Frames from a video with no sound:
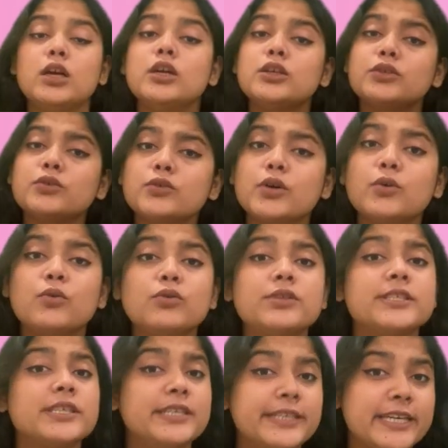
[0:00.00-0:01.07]
So the whole
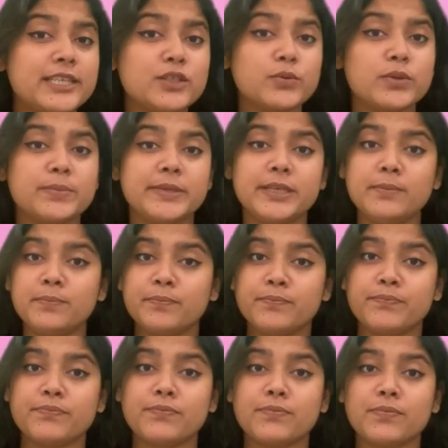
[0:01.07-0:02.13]
sentence will be
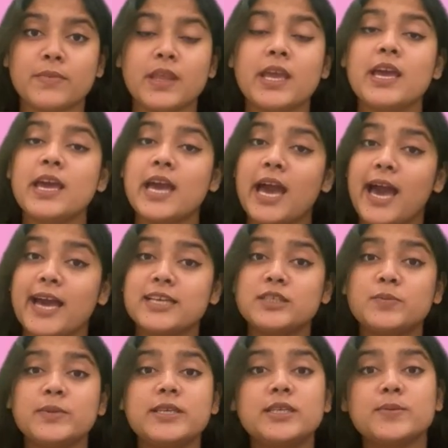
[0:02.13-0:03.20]
I
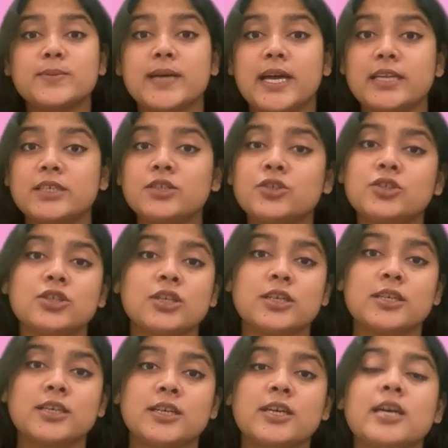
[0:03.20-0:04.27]
speak Spanish.
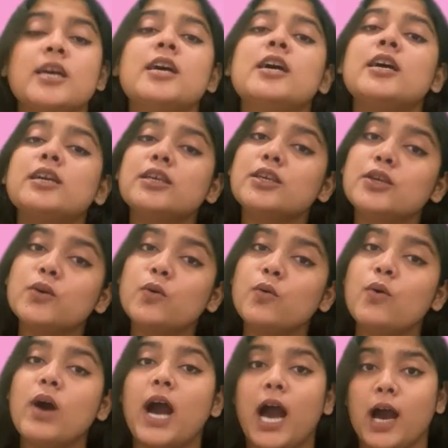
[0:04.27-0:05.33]
Yo
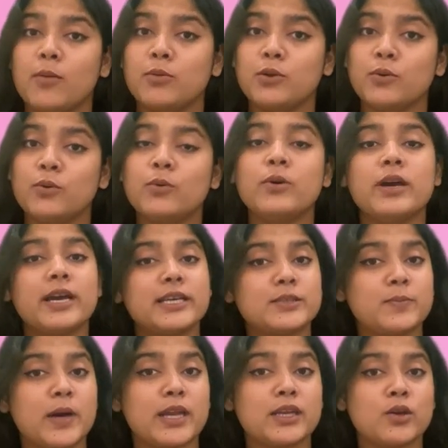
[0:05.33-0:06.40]
hablo
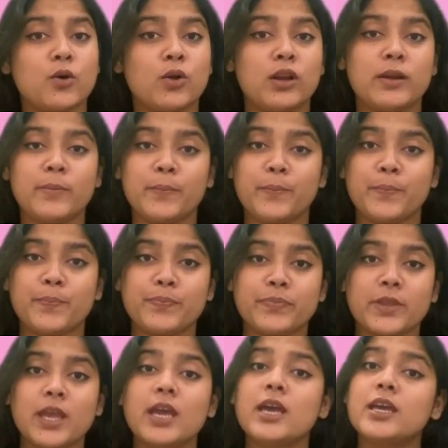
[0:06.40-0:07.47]
español.
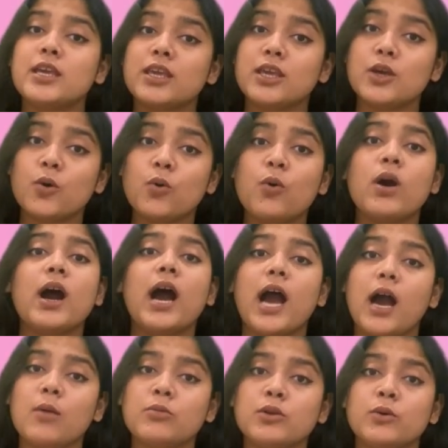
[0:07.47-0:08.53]
Yo
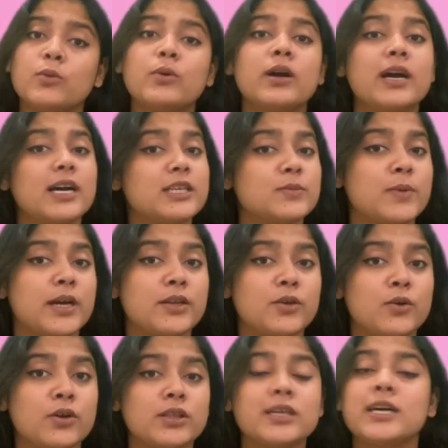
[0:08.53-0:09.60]
hablo español.